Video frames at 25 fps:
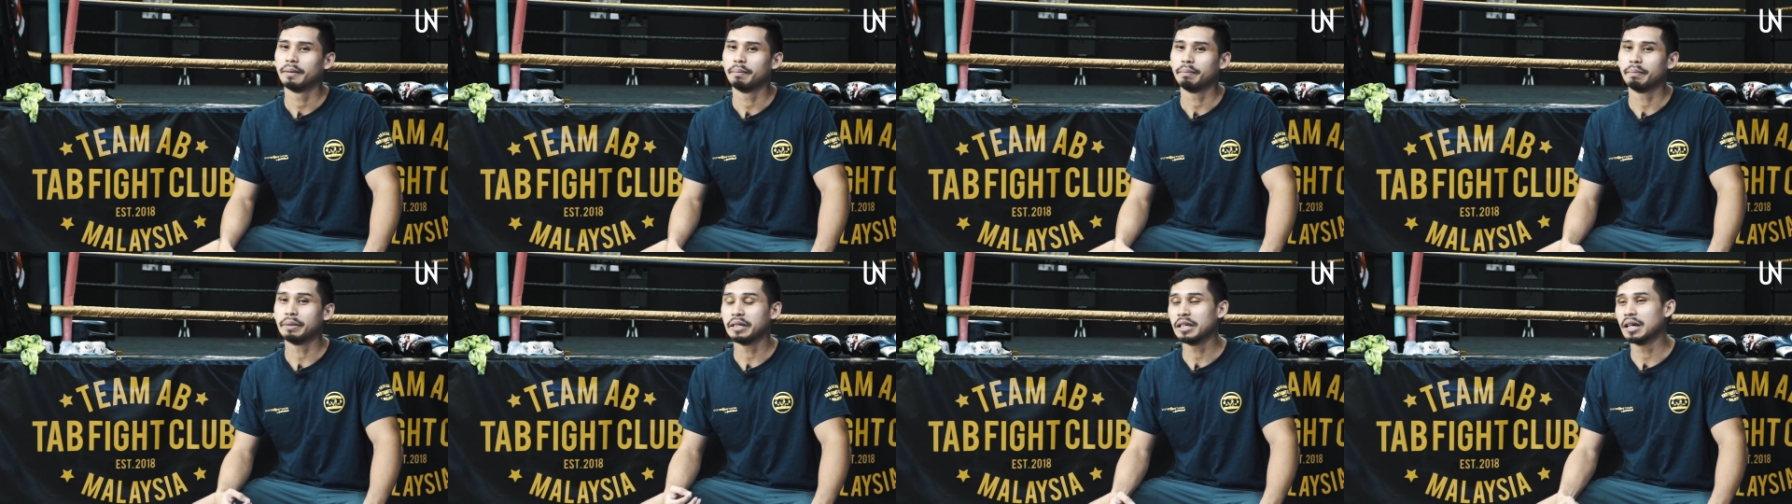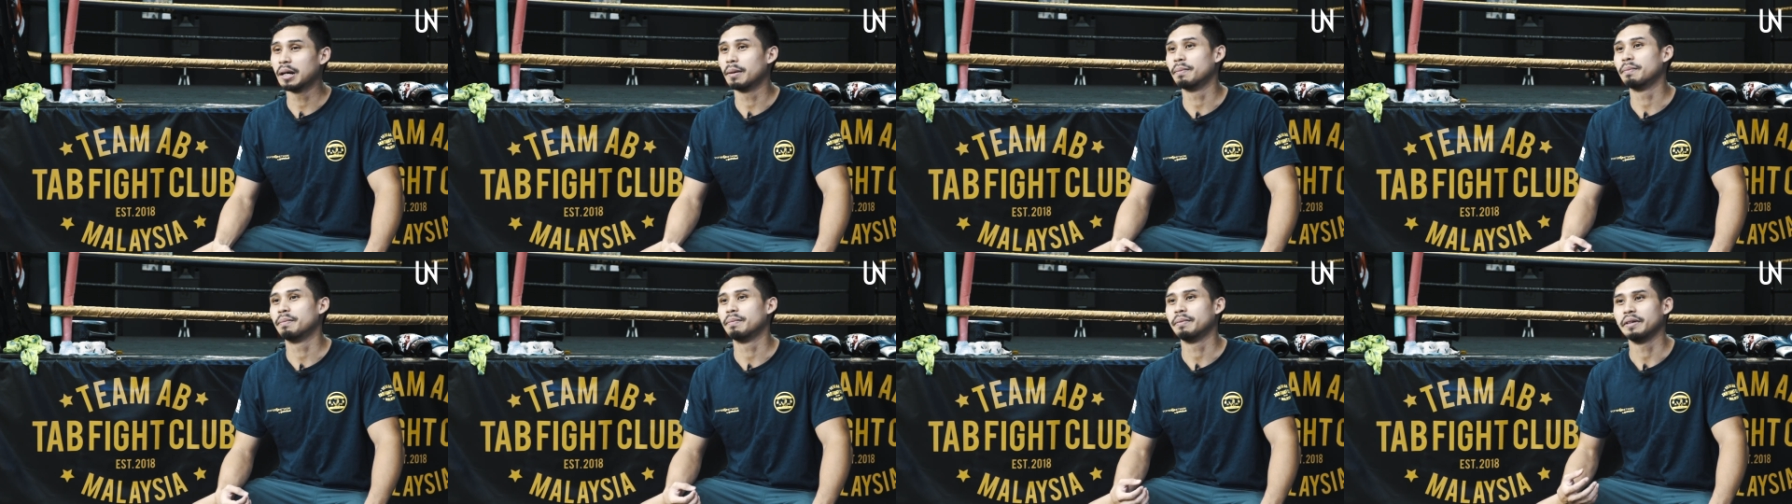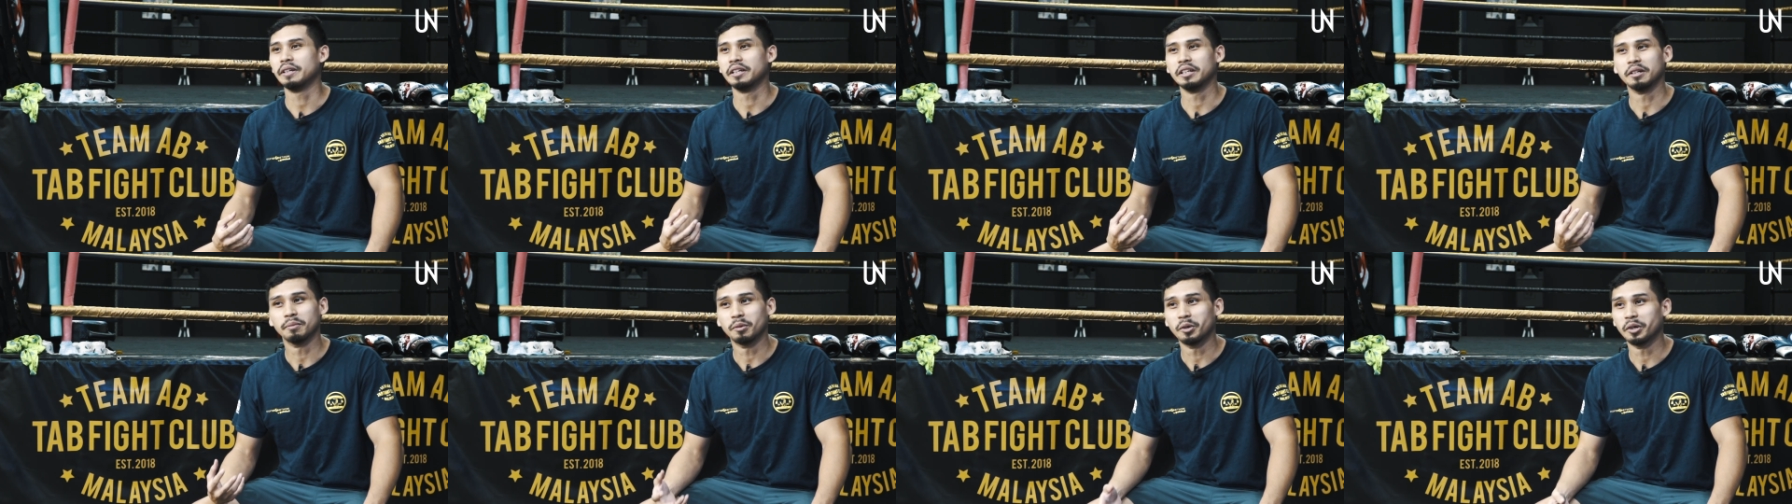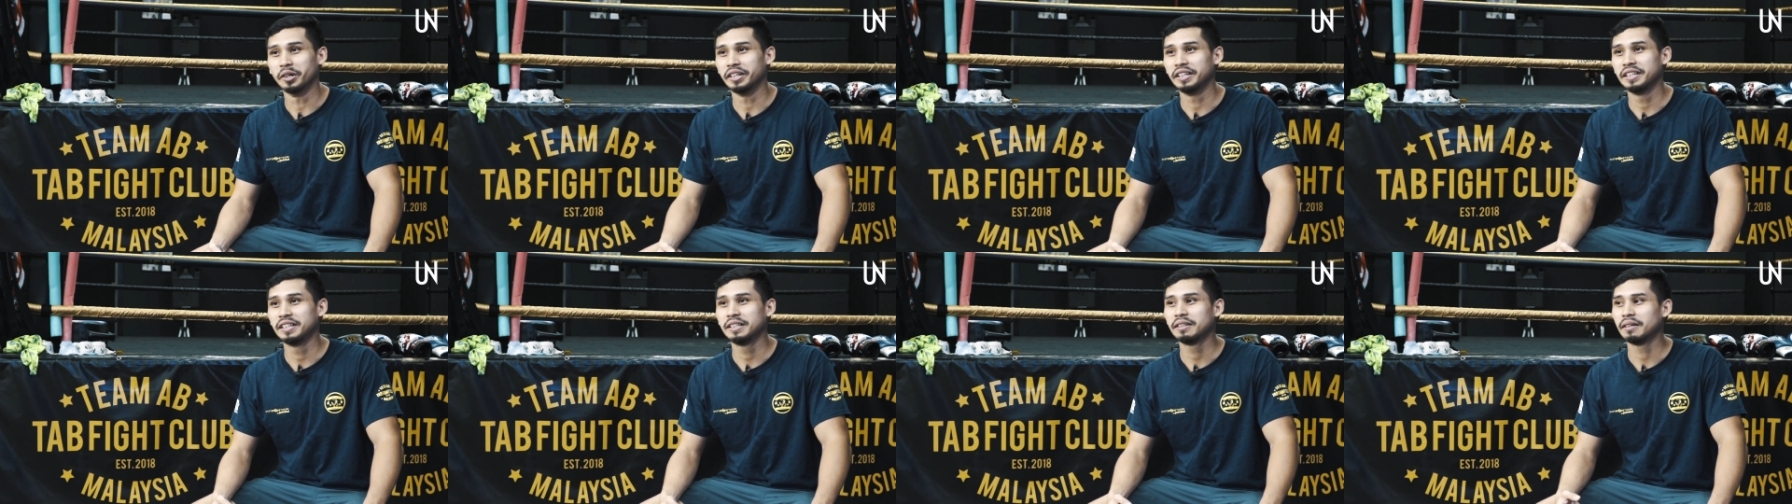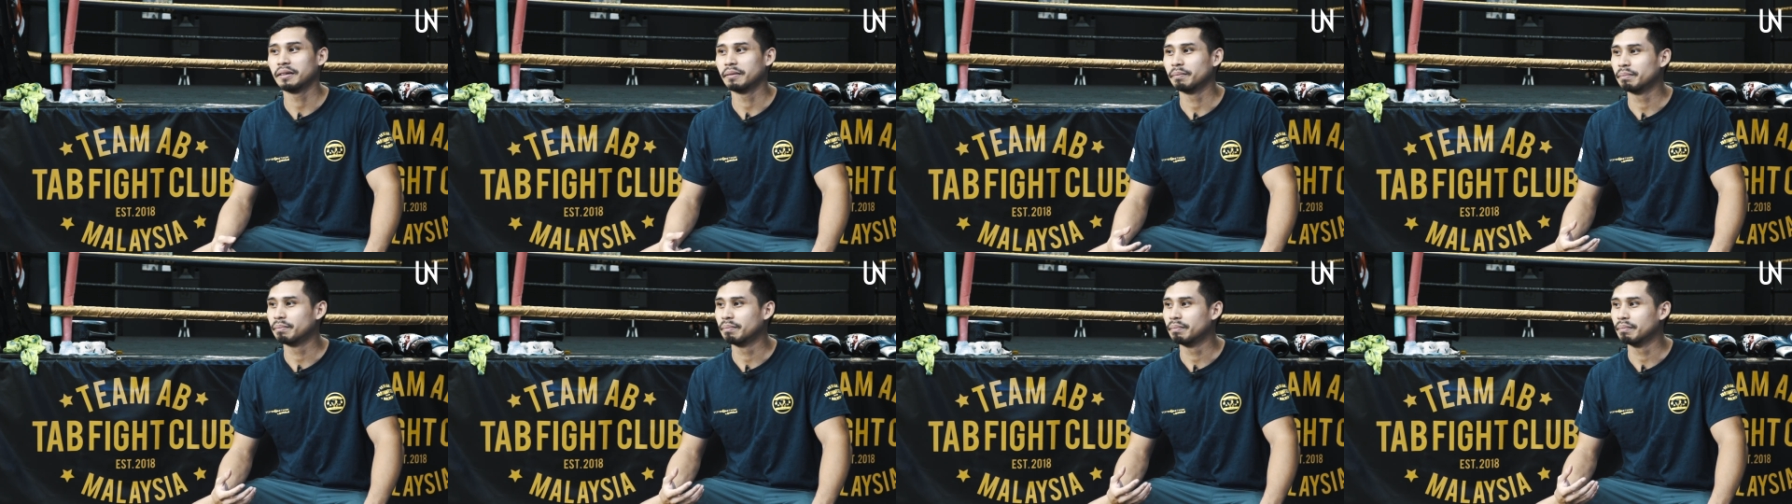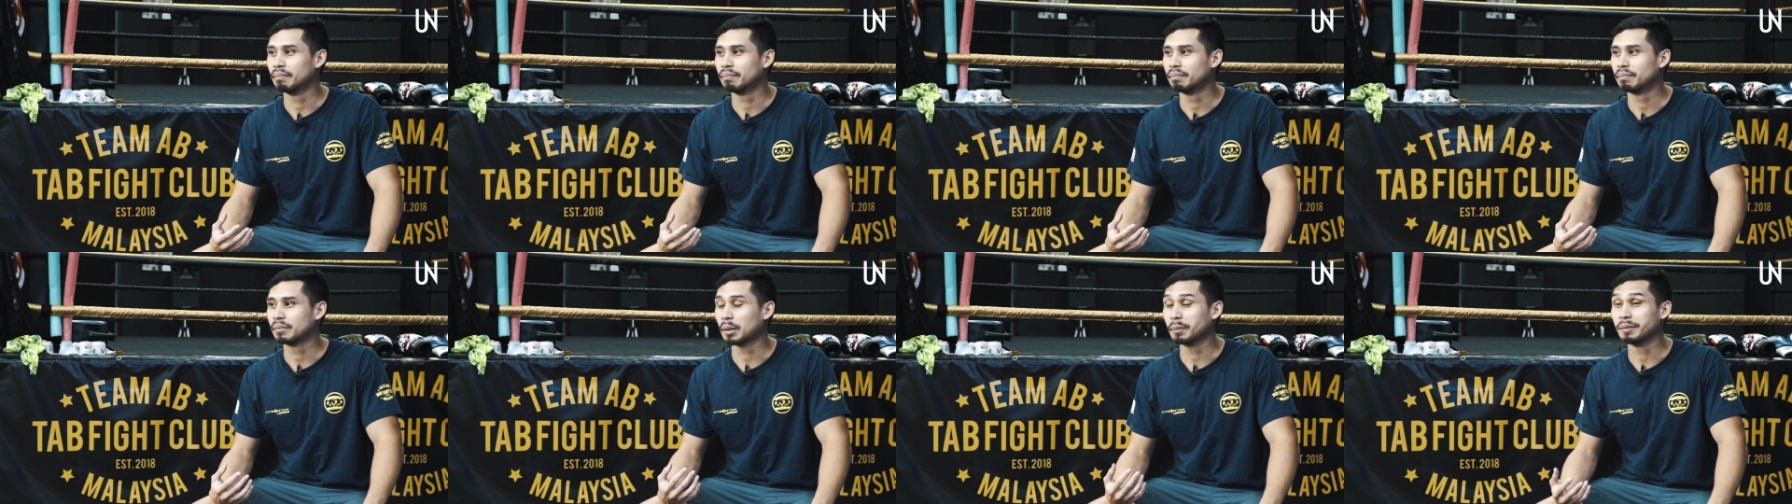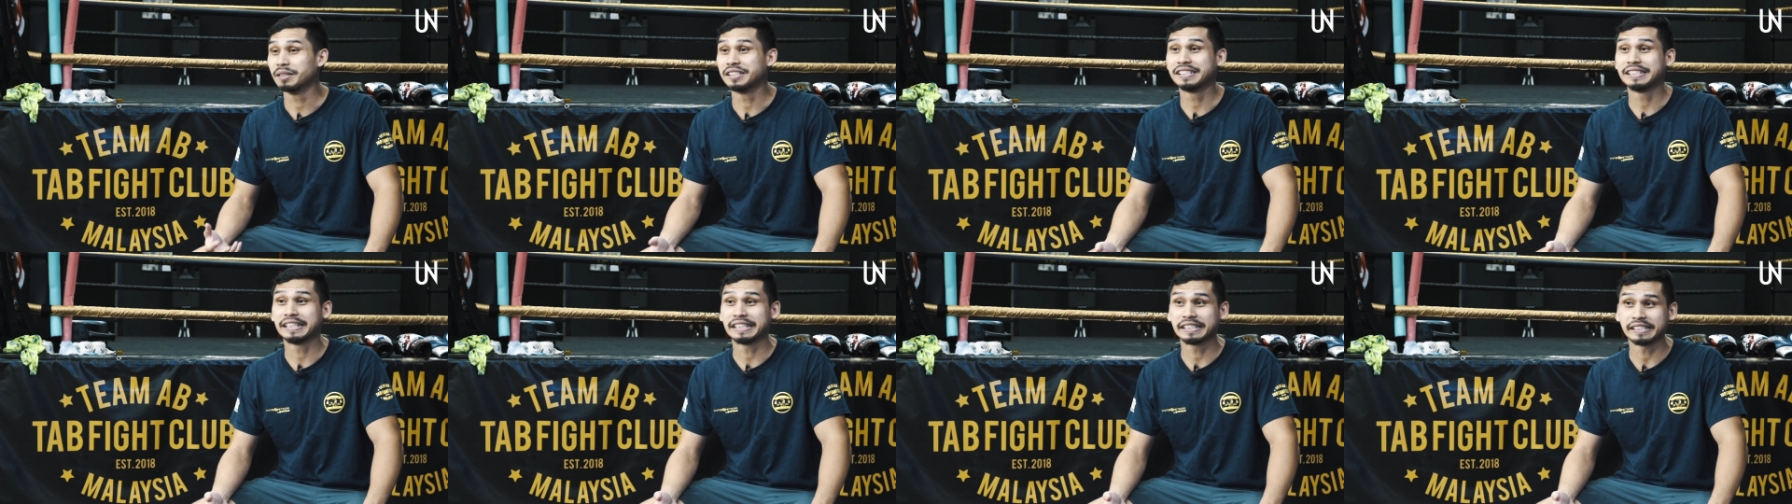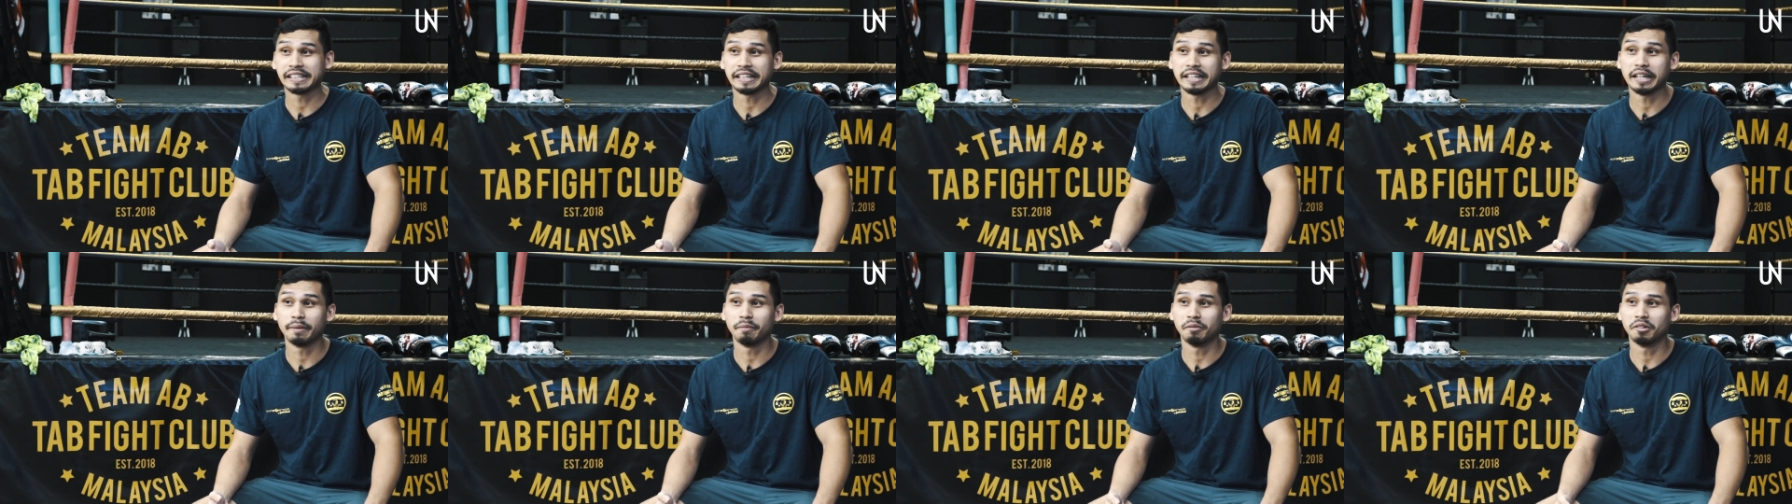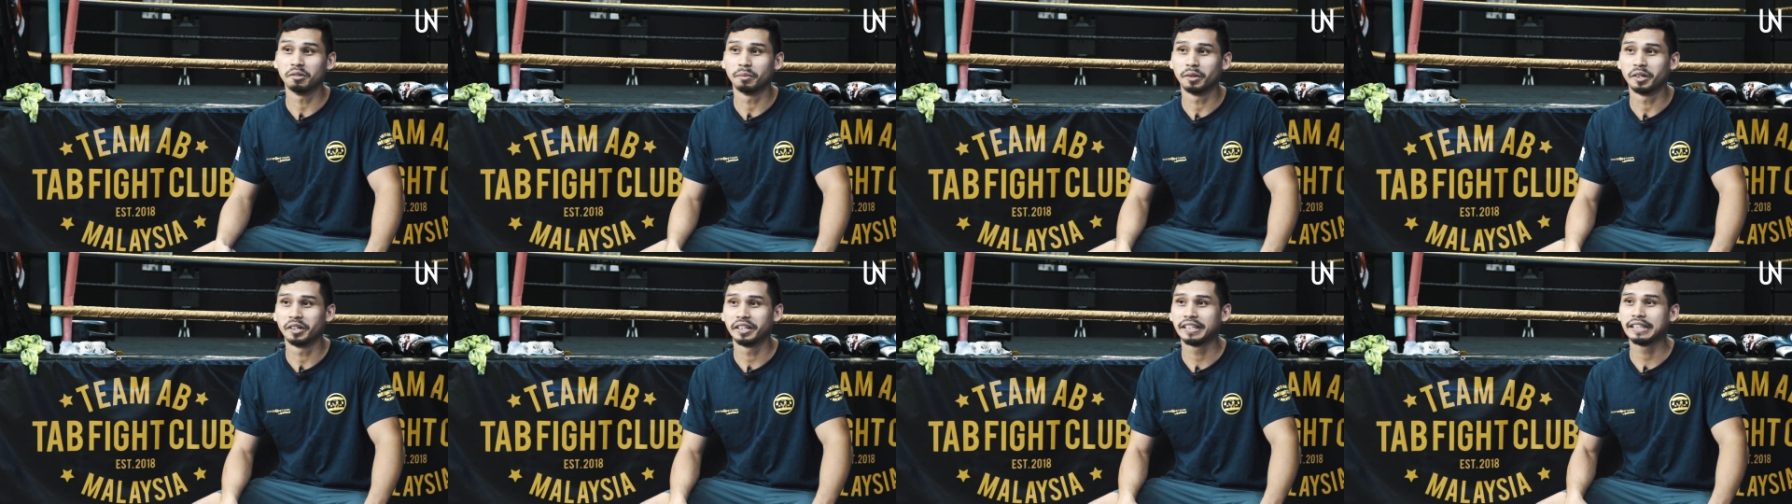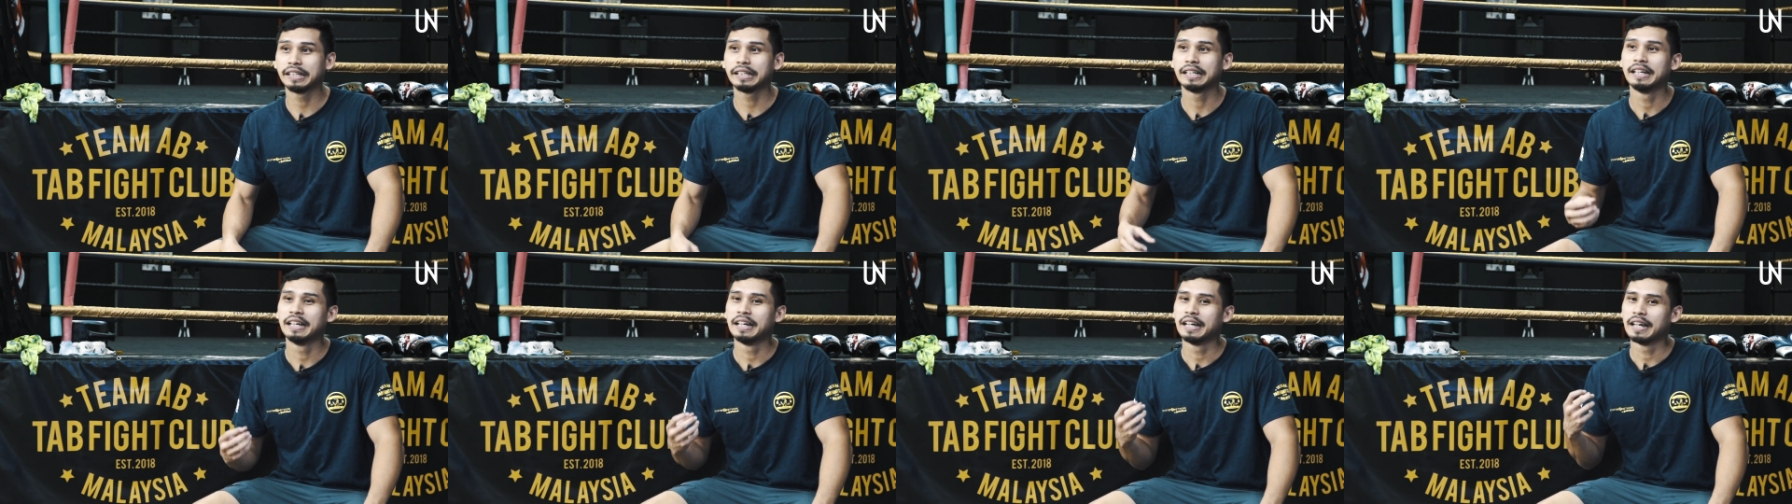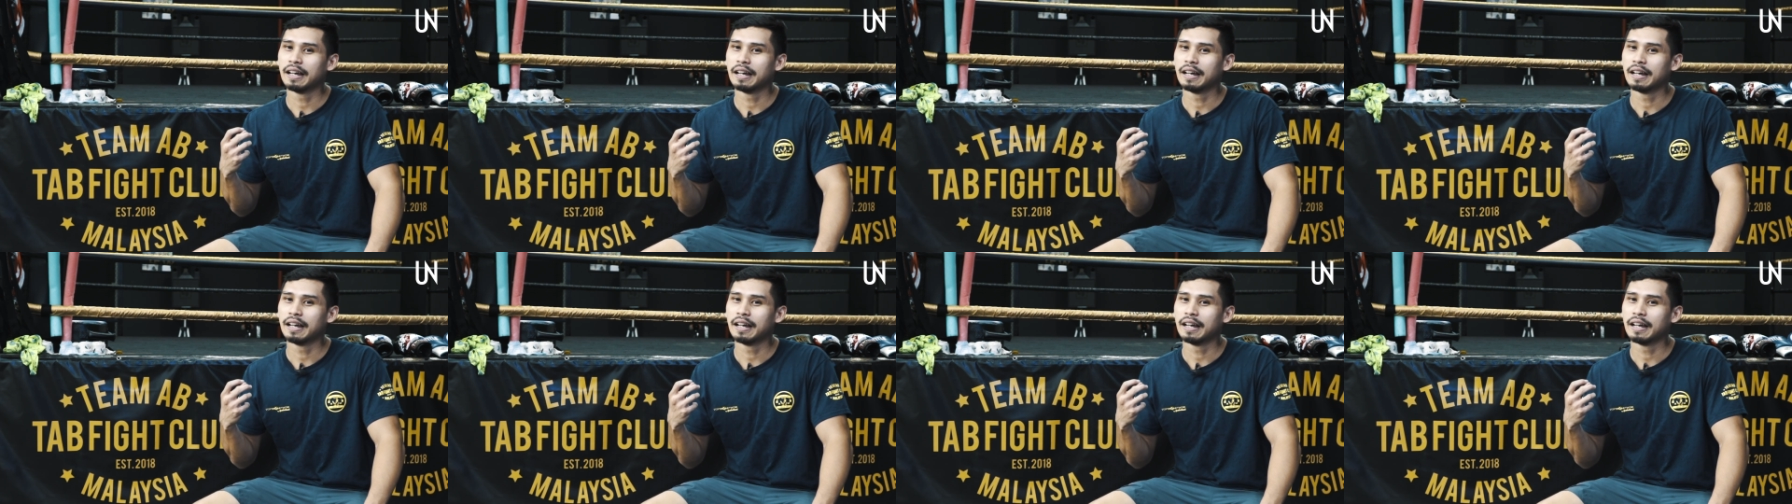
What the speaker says: be up in the morning, probably 6 a.m. in the morning.